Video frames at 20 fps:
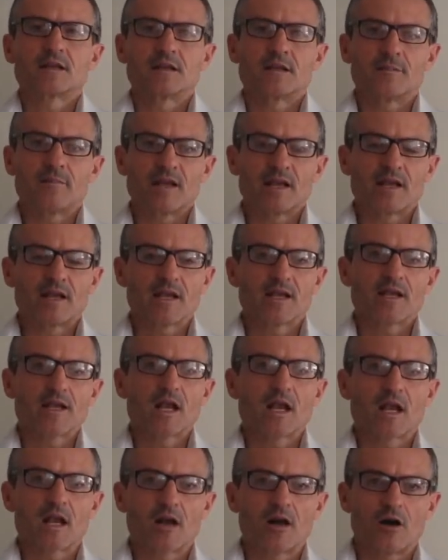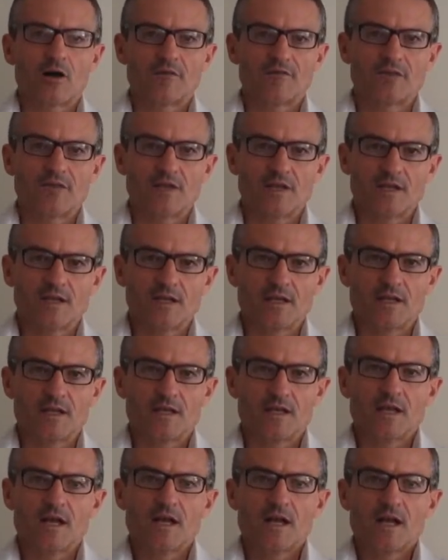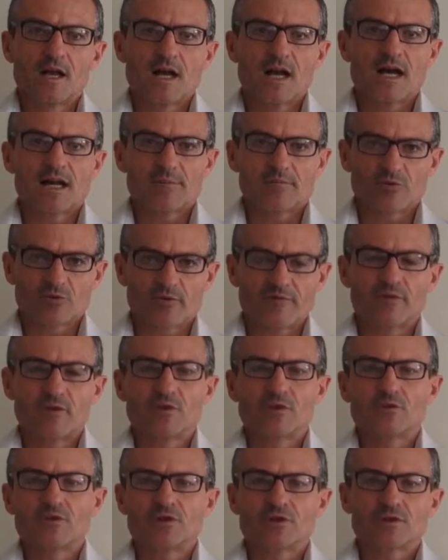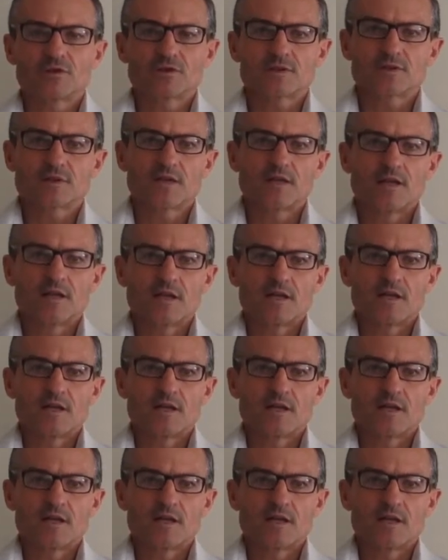the beginning of the Arab revolutions.